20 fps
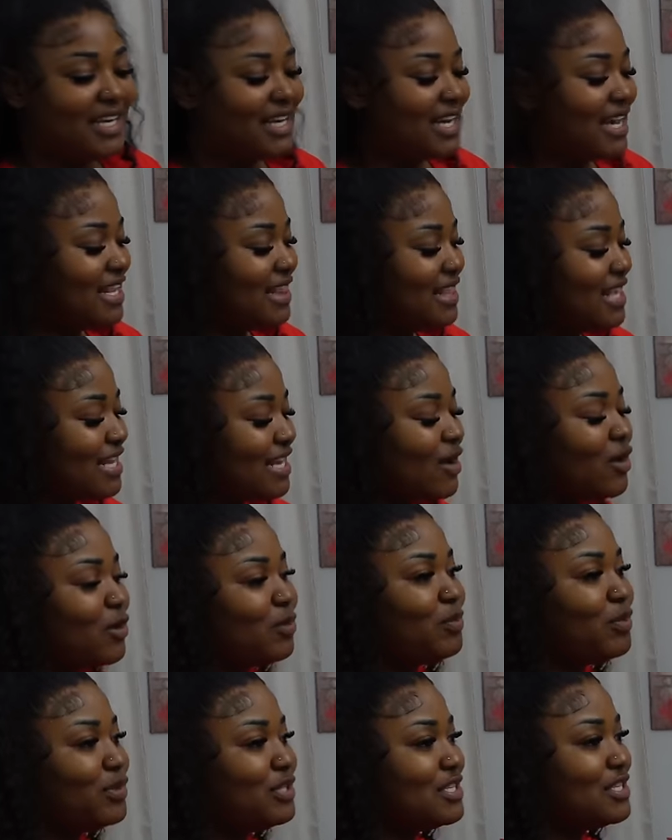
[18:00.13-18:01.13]
and then I'll
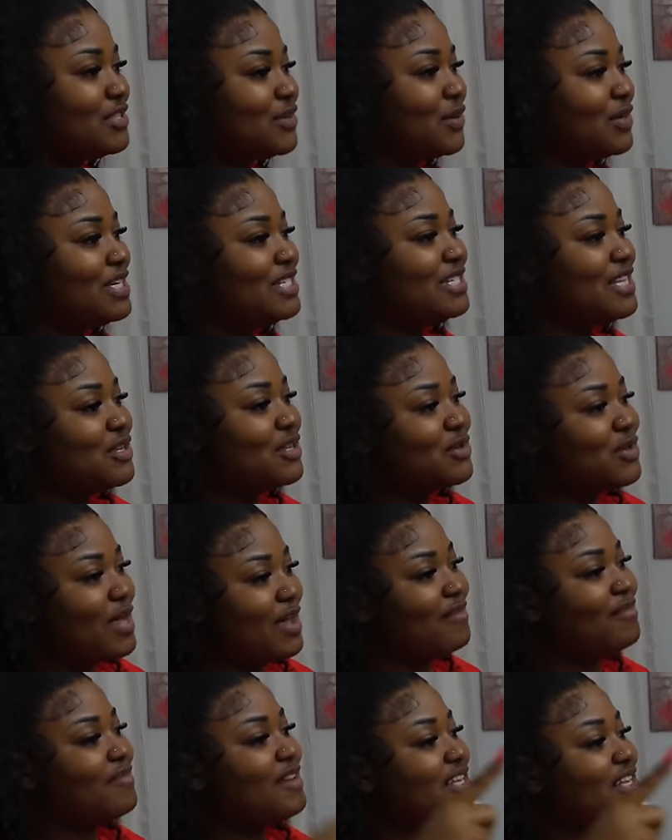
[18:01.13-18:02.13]
put it on it and you,
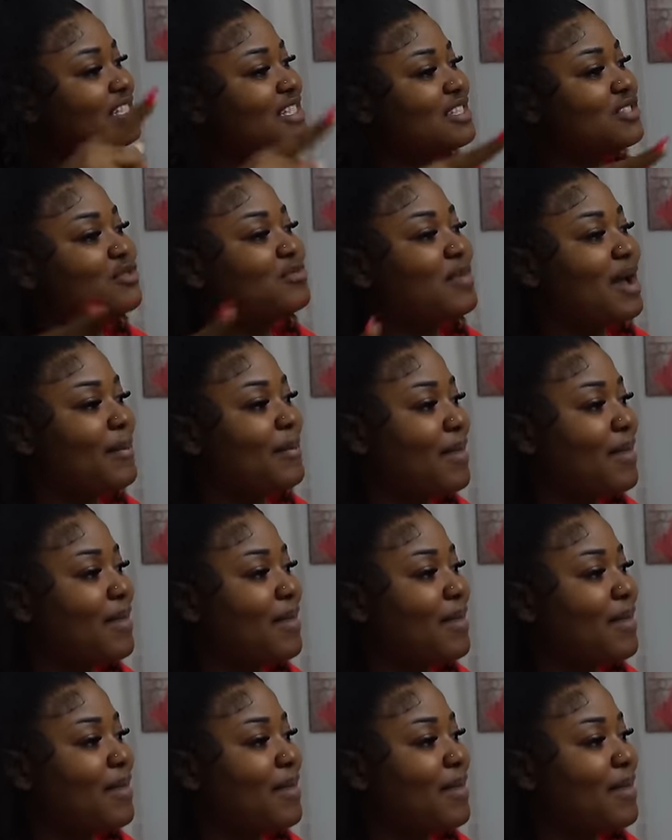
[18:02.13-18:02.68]
and fetch it into my